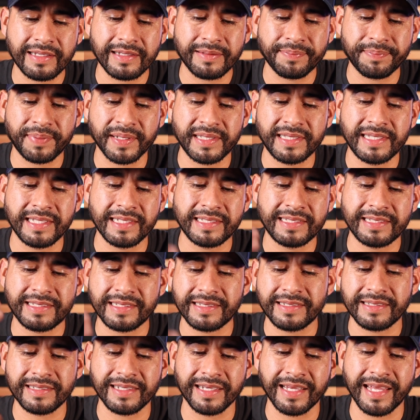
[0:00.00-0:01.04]
But this
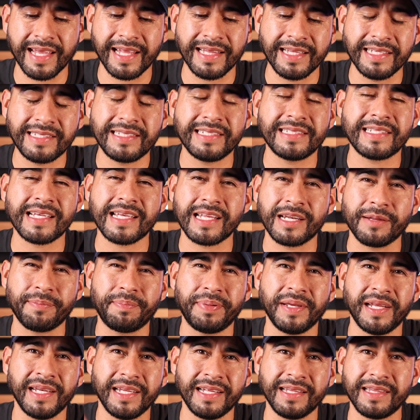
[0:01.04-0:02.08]
is like an
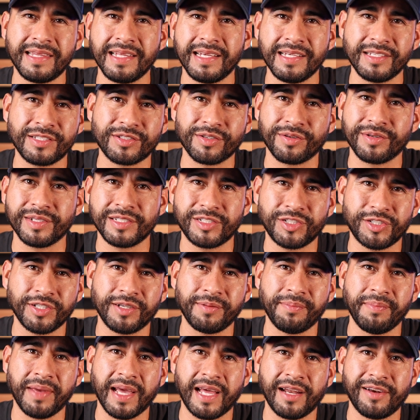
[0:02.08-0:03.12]
opinion thing, so it
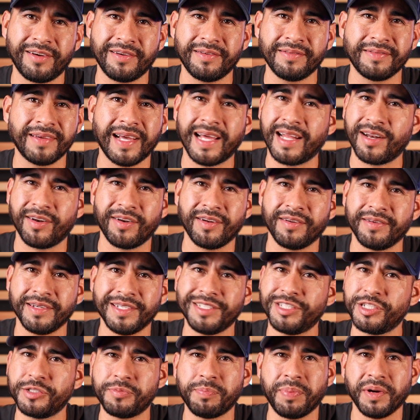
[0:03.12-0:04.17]
shouldn't matter. I don't know.
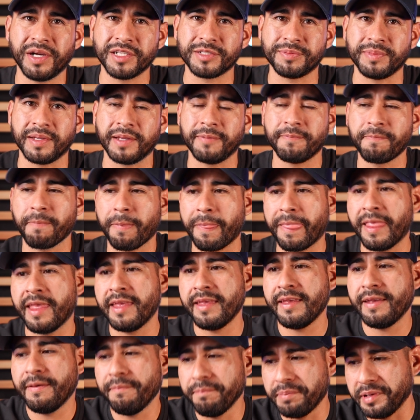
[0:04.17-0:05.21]
It just bugs me.
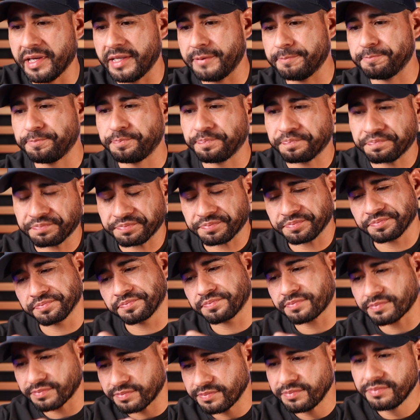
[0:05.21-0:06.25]
But
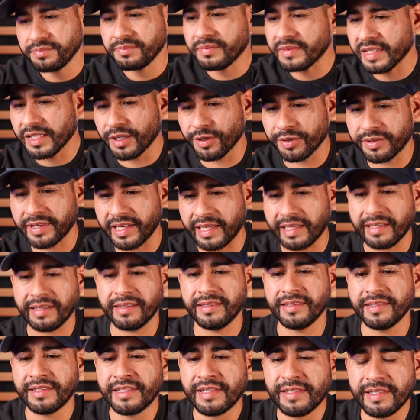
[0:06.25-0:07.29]
okay.
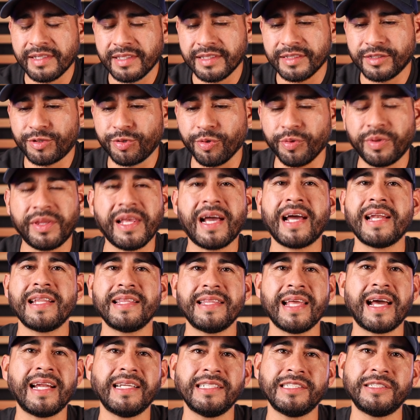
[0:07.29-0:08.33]
So
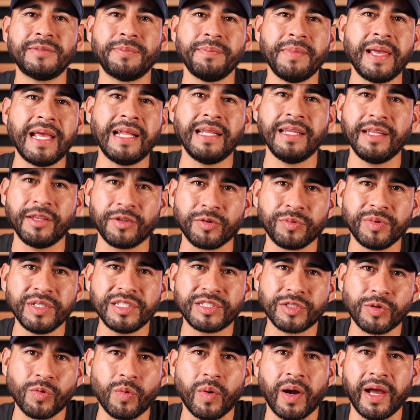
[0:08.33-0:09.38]
that is mainly the
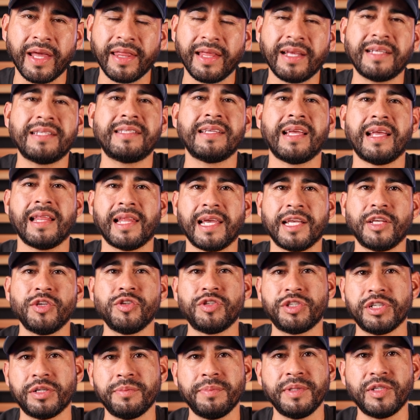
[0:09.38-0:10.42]
reason why they say like you
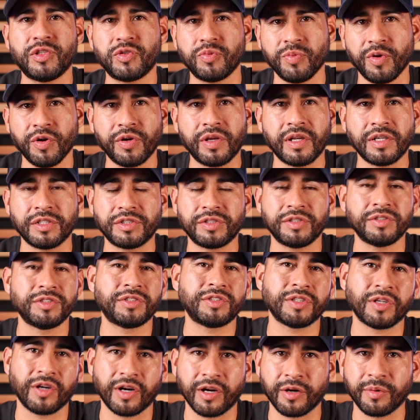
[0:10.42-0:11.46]
shouldn't be smoking a certain
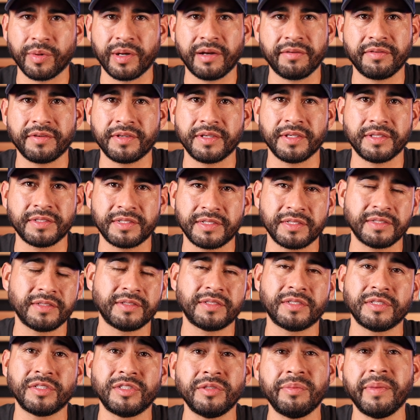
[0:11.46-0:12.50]
cigar or whatever,
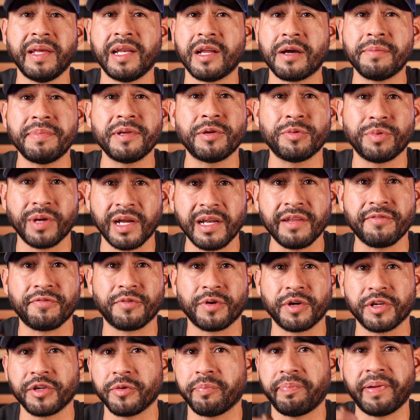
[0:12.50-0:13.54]
because you may not be ready
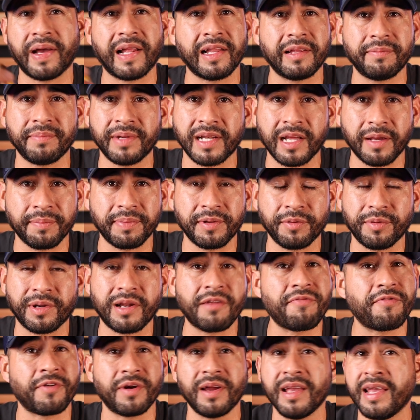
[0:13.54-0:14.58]
for it. Your palate may not be
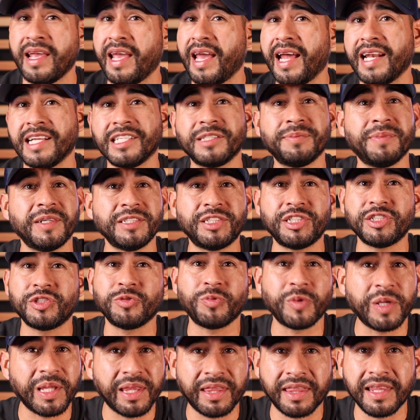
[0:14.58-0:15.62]
ready for it. And as much as
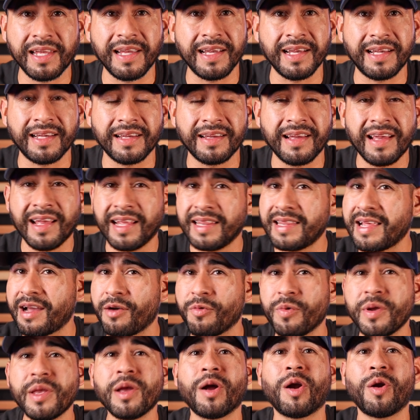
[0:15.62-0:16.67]
we think
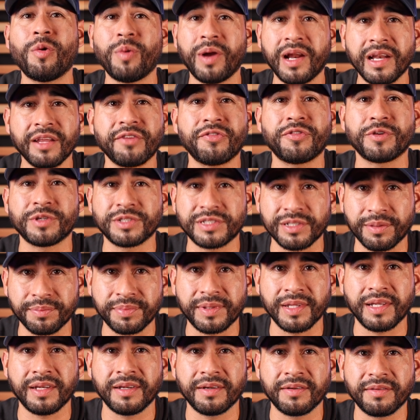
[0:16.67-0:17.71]
that we are ready for
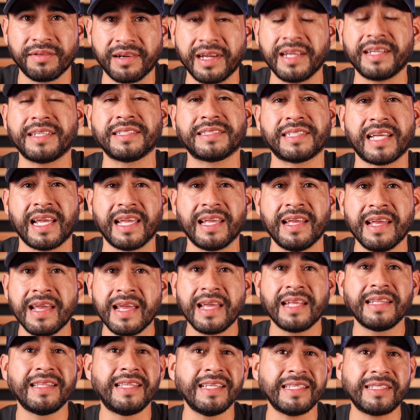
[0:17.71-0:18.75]
something, right? Because
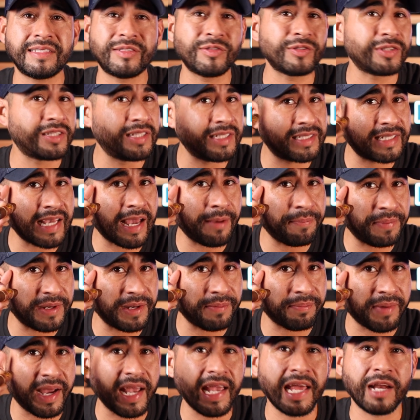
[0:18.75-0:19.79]
this happened
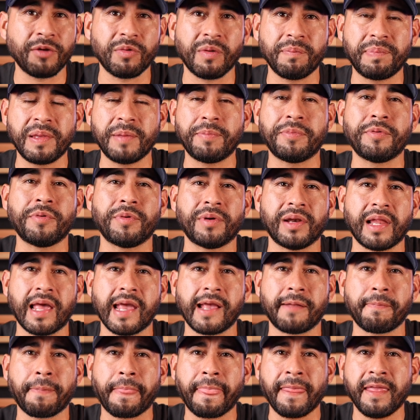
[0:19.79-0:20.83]
in my head when people were
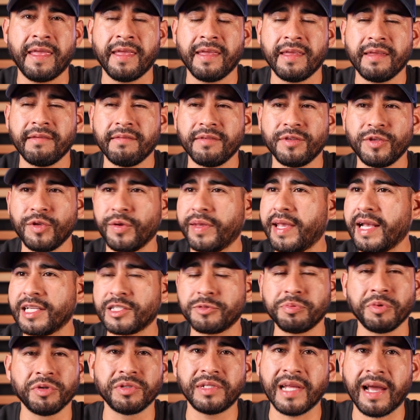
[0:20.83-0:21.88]
like, you can't
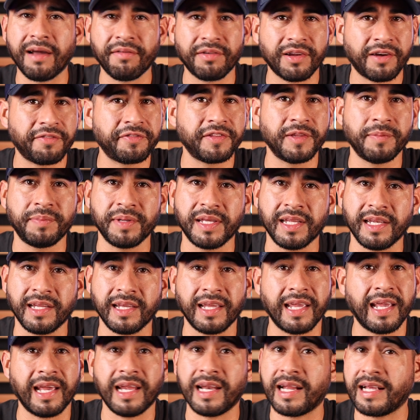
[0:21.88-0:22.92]
smoke Davidoff in the
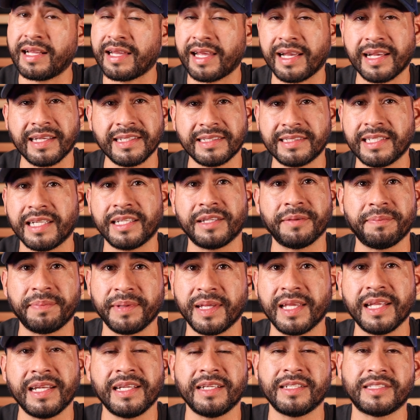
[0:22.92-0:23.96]
beginning. And like I said, the
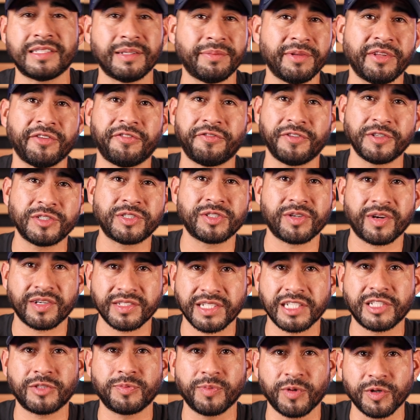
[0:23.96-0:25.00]
beginning, some of the first
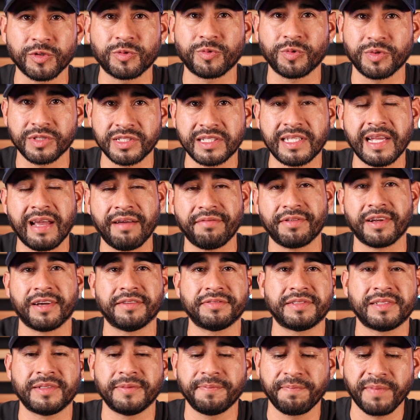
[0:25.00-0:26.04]
cigars I smoked was
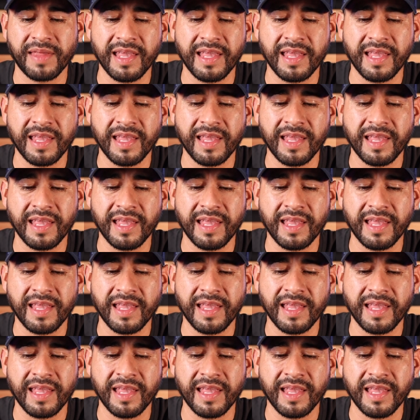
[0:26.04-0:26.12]
Davidoffs.